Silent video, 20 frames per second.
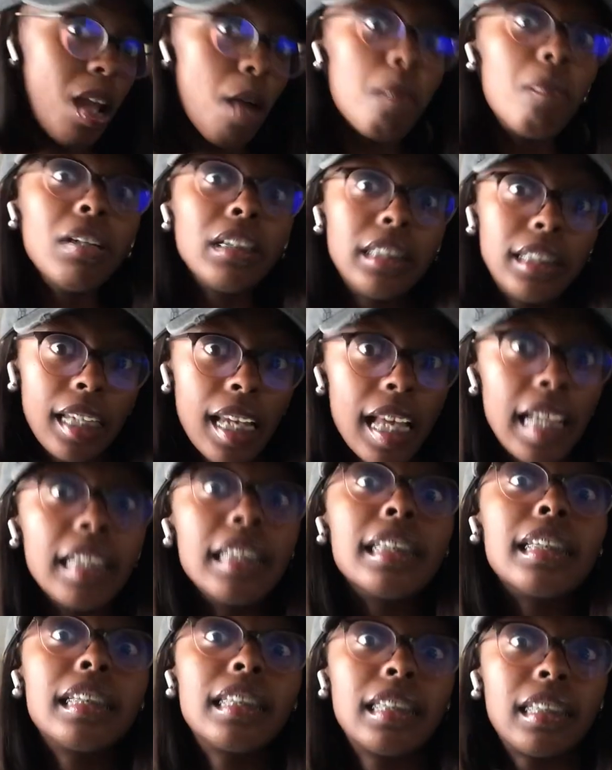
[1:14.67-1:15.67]
But
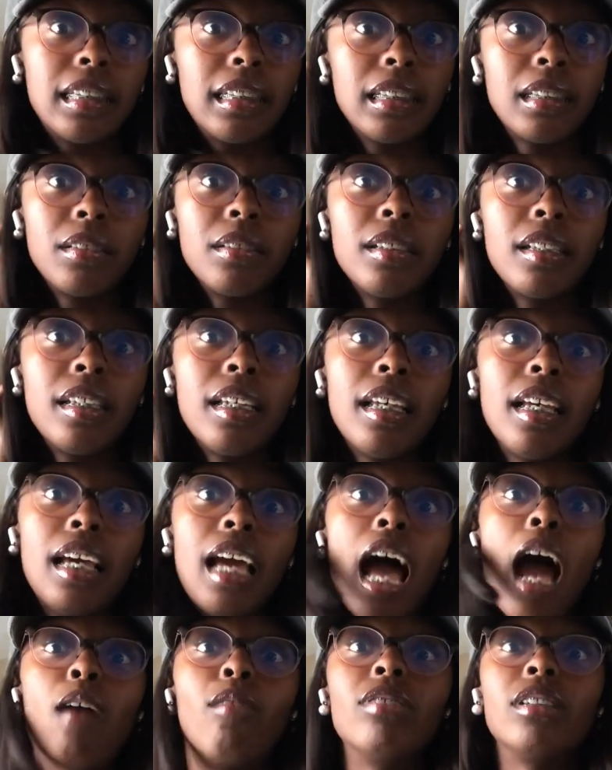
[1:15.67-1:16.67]
yes,
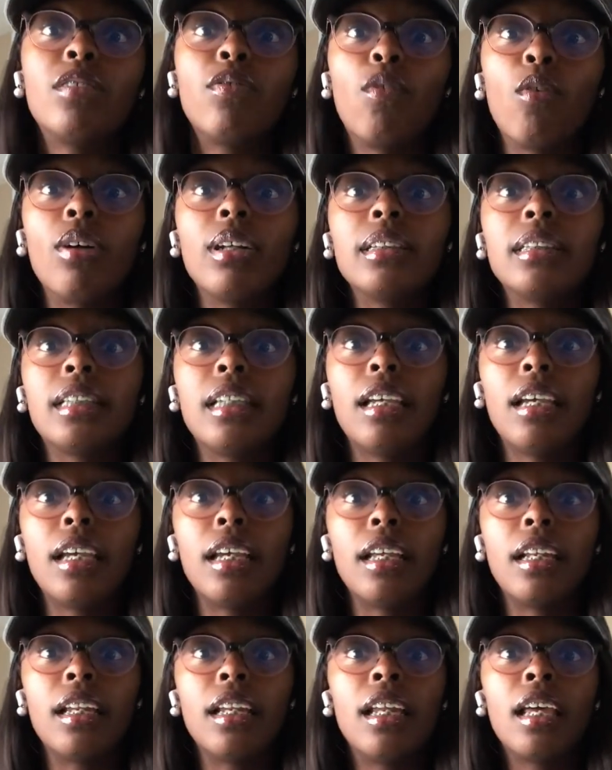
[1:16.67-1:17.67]
I was 14.
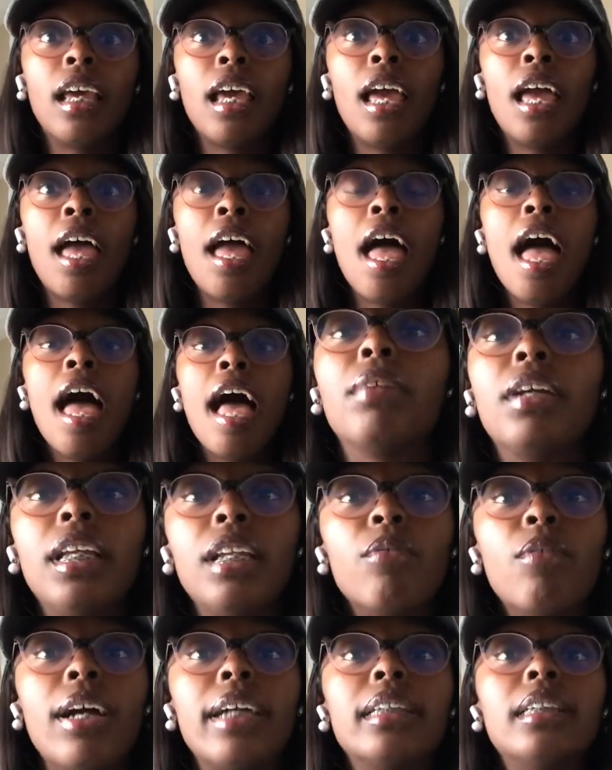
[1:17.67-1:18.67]
But
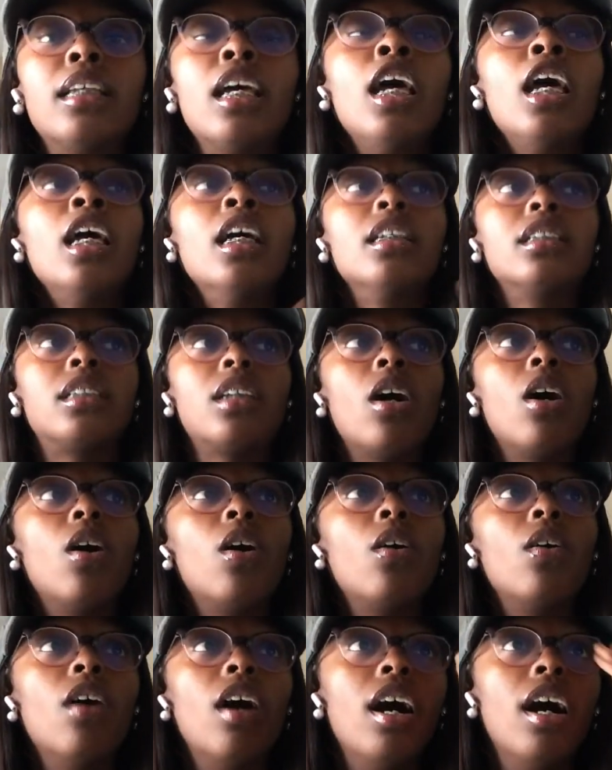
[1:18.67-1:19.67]
anyways,
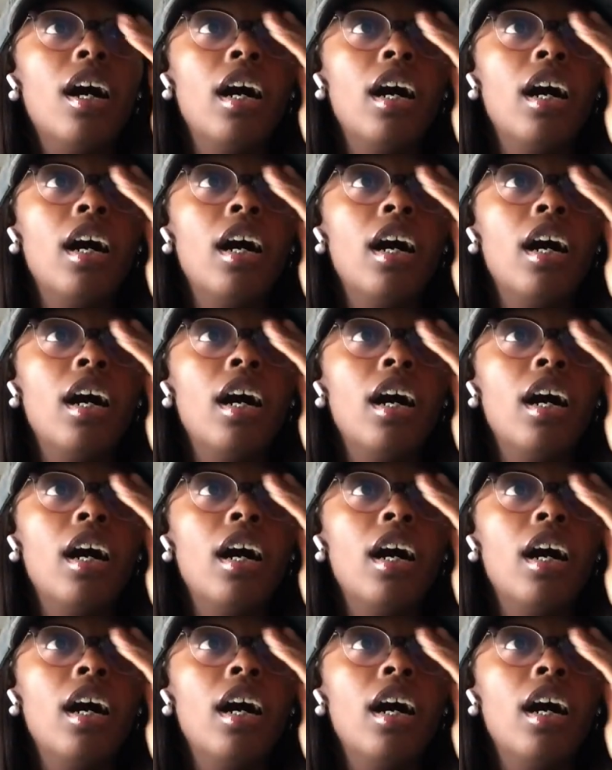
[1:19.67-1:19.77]
so